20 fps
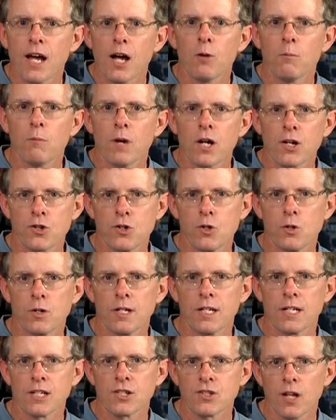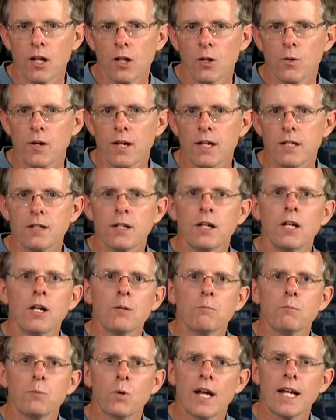how much you can accelerate,
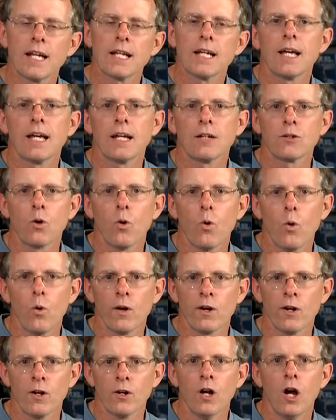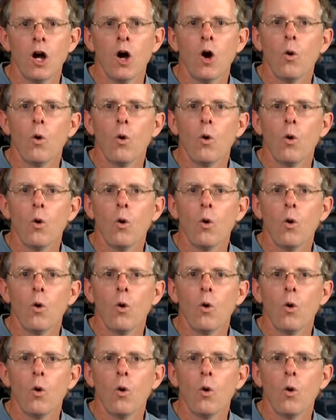brake, and corner